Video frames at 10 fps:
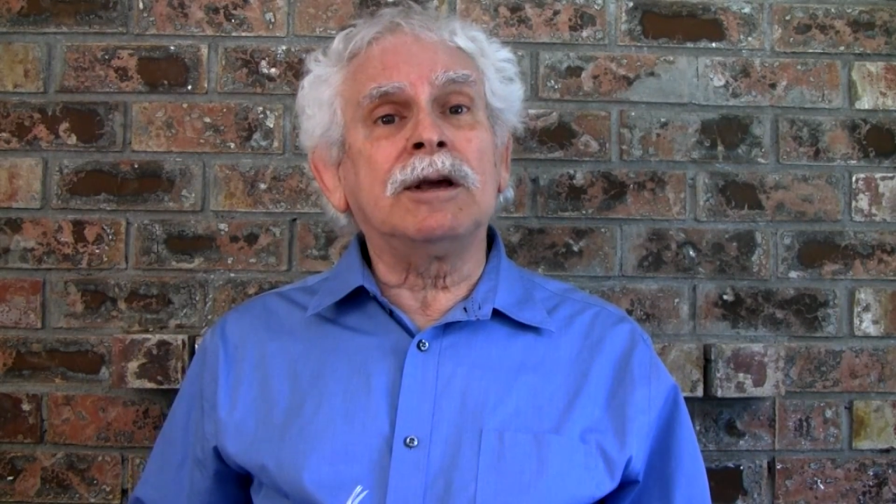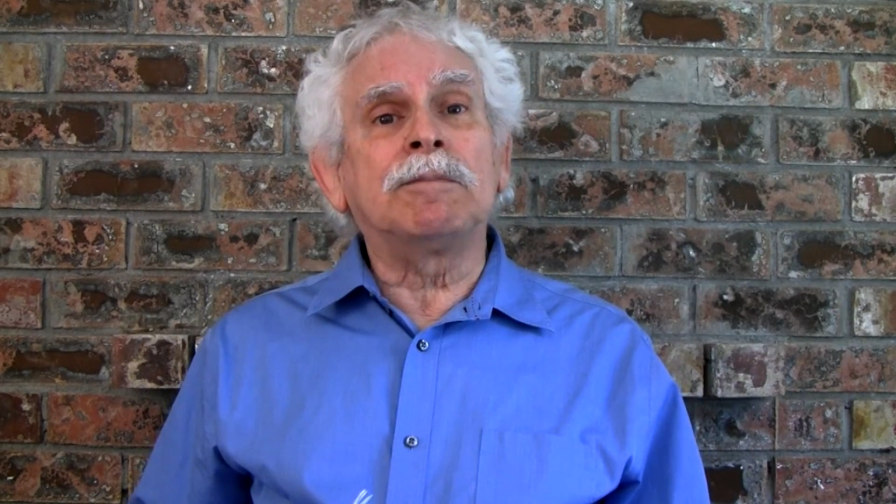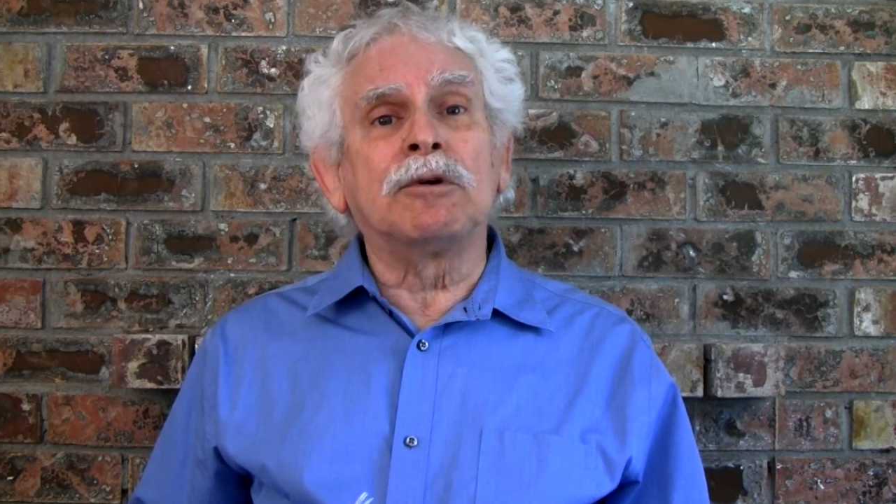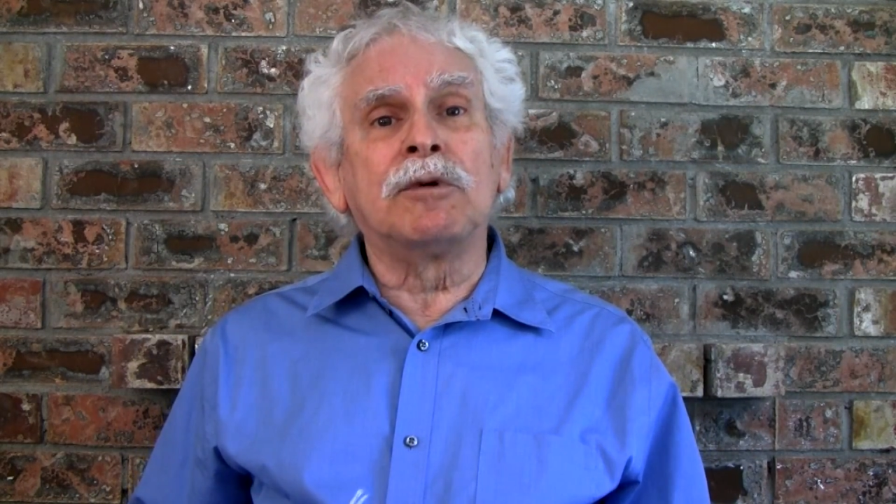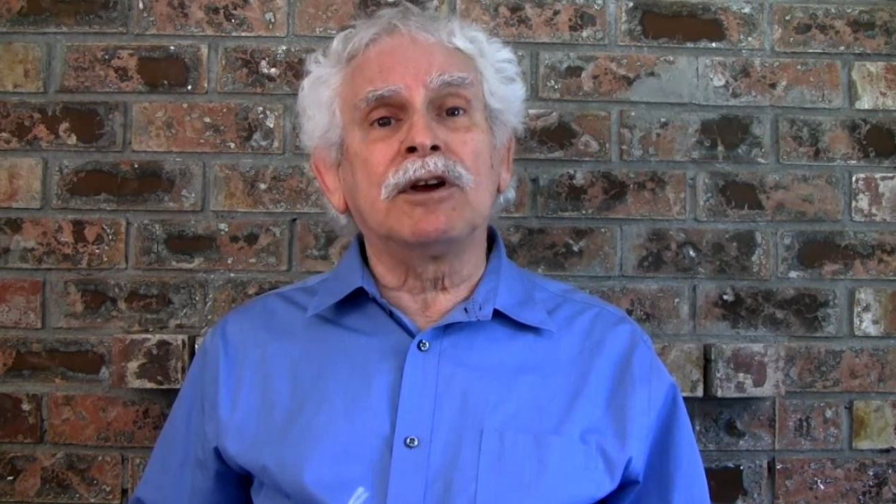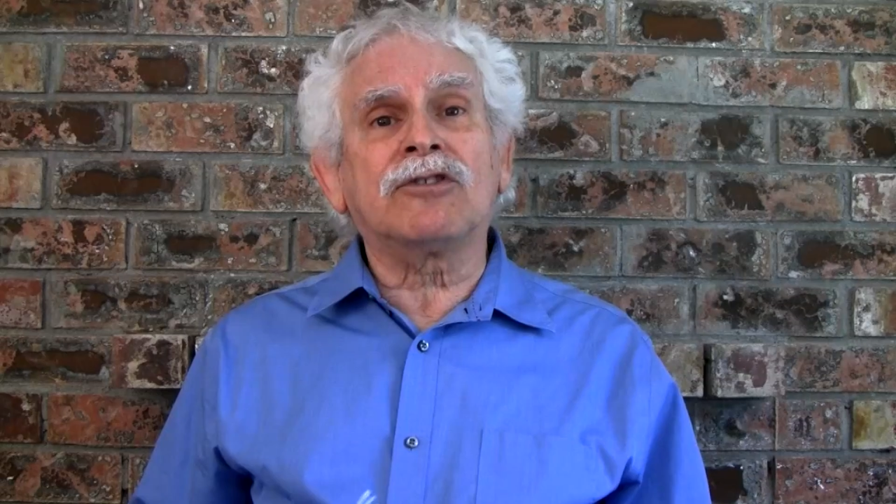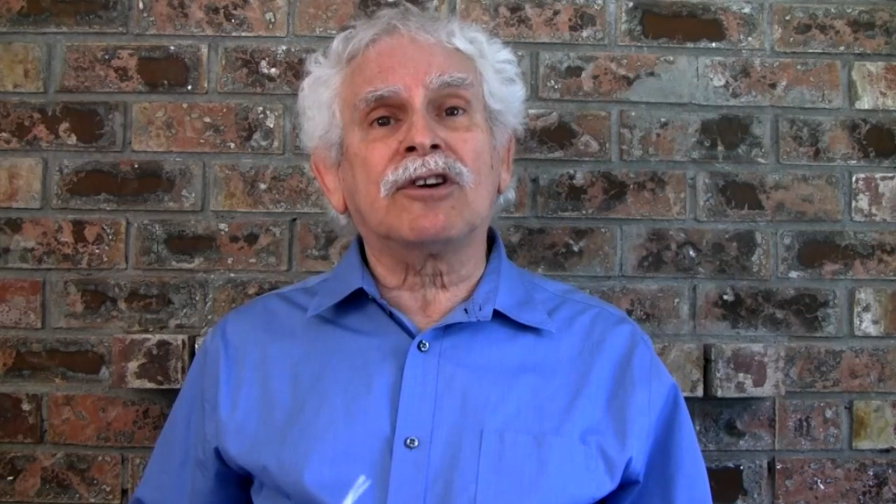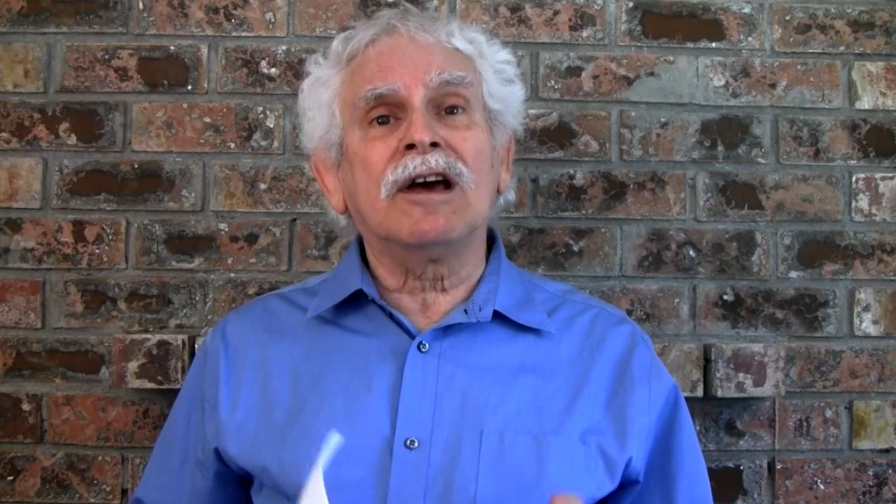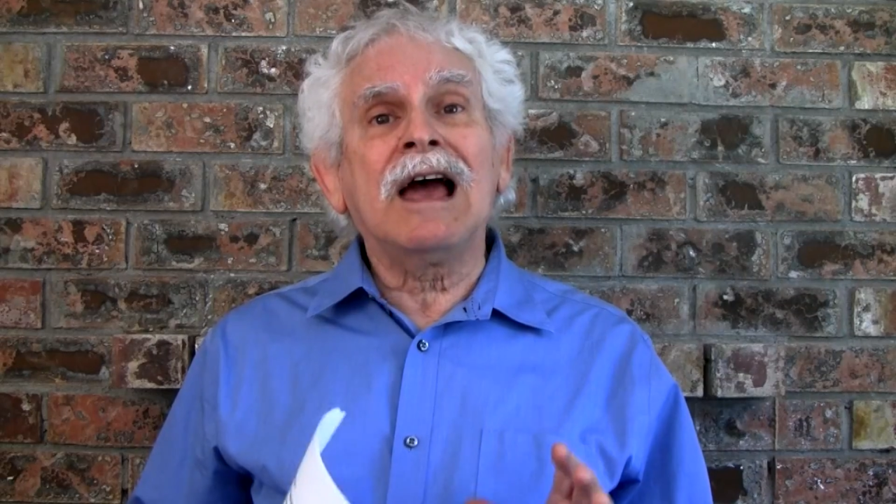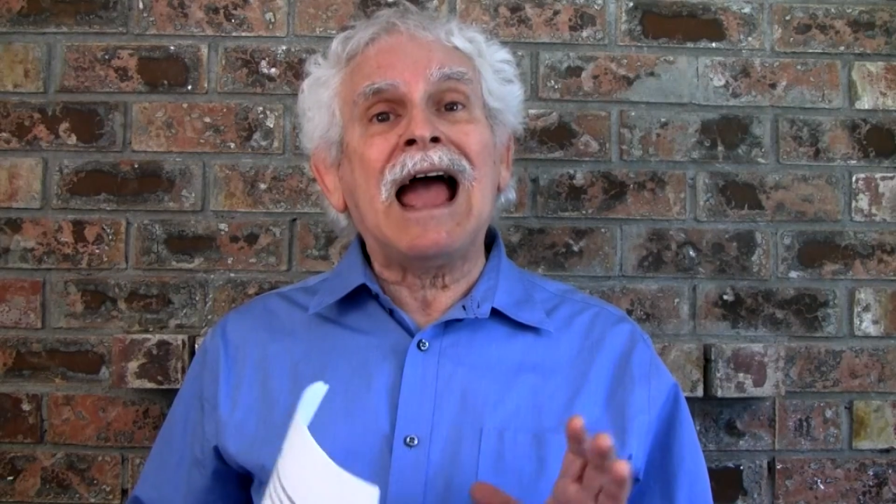keep the
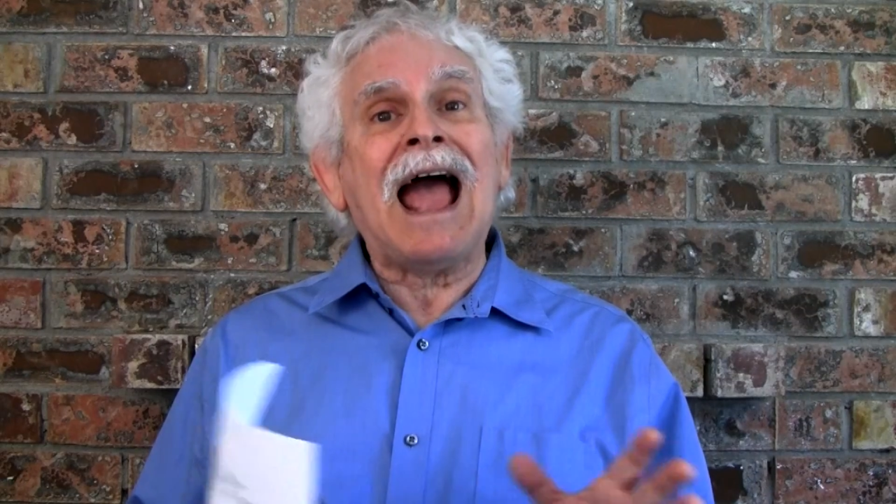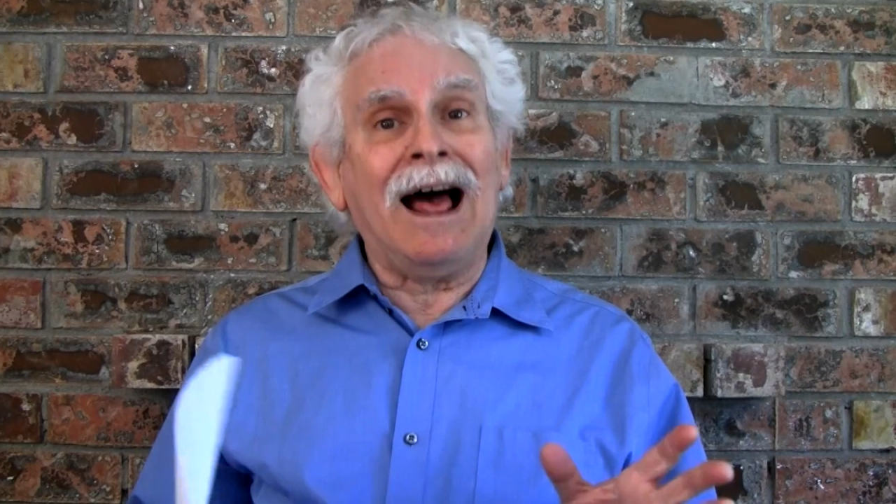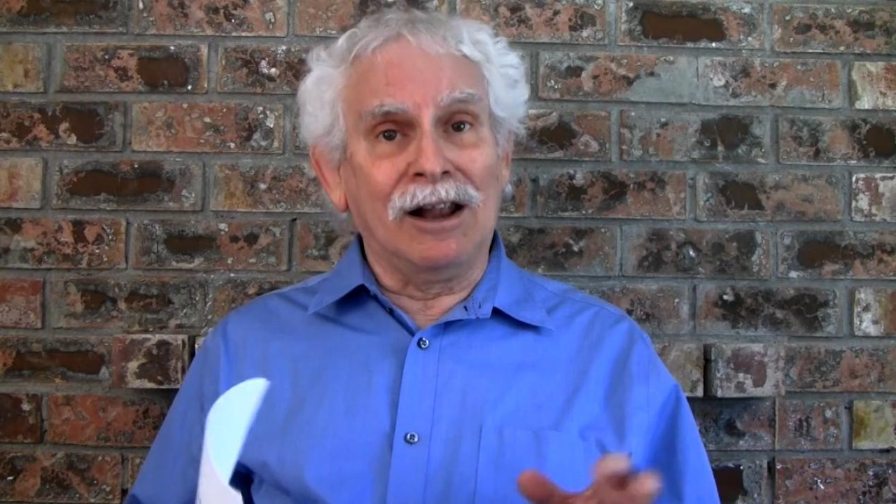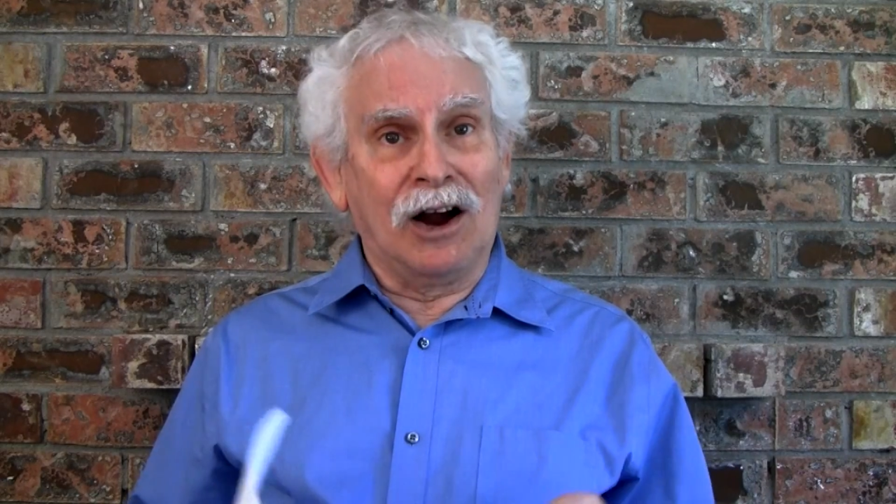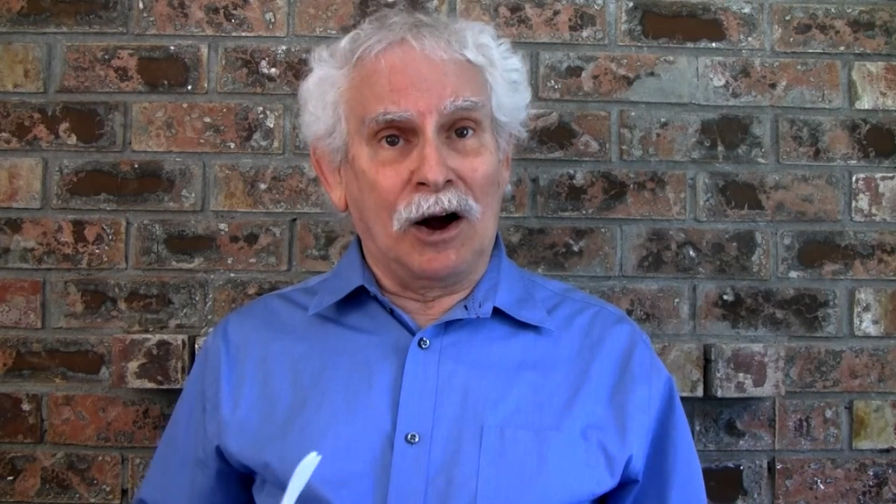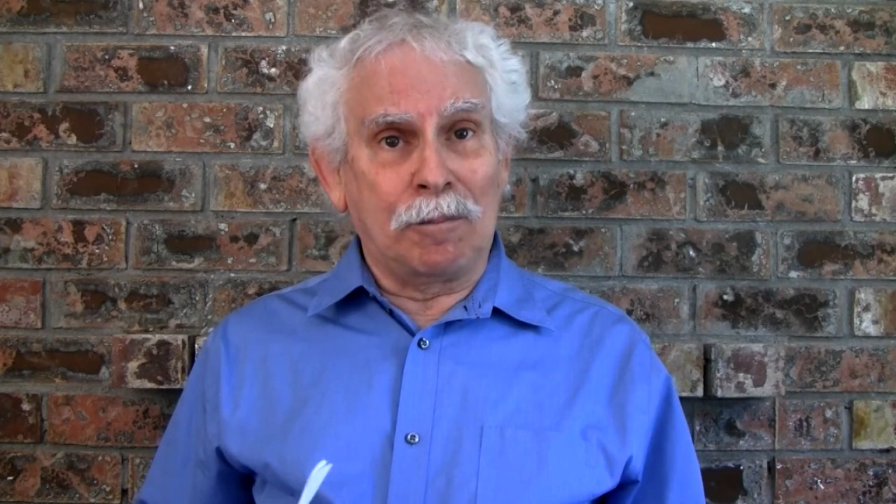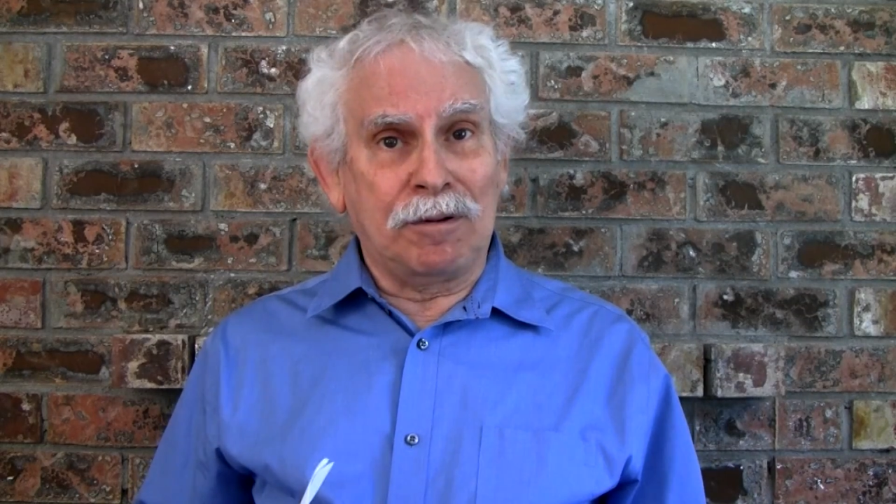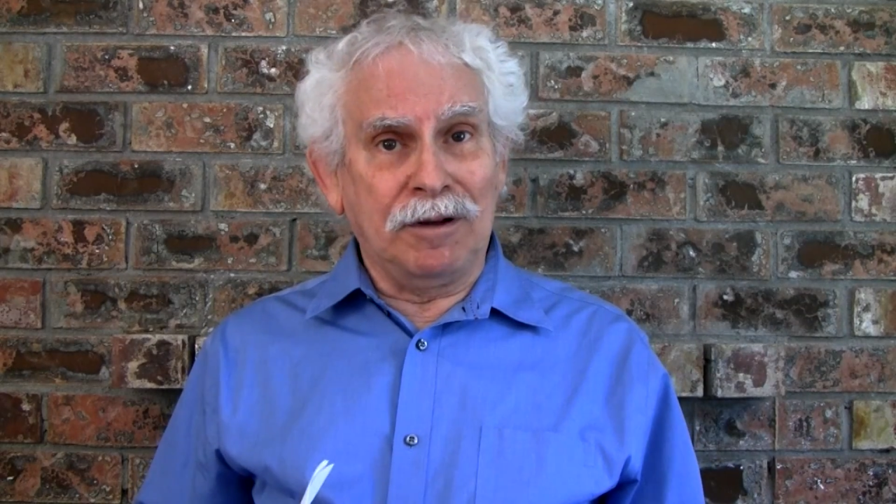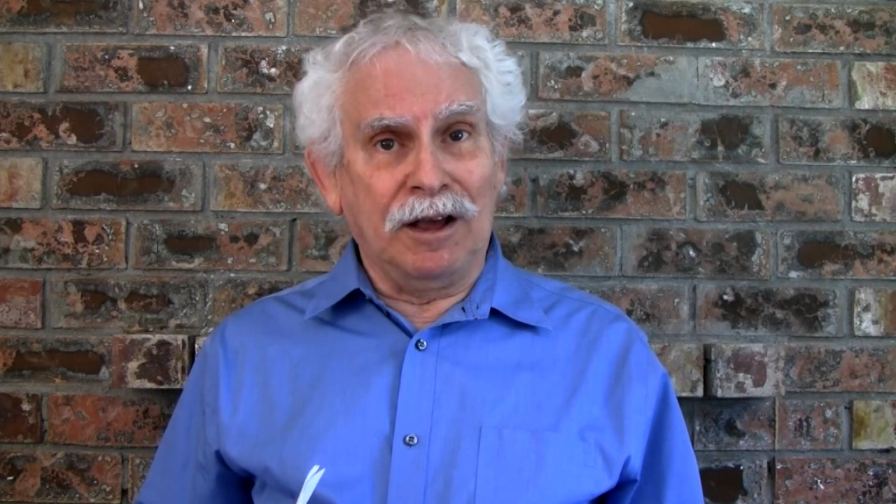risk ALARP,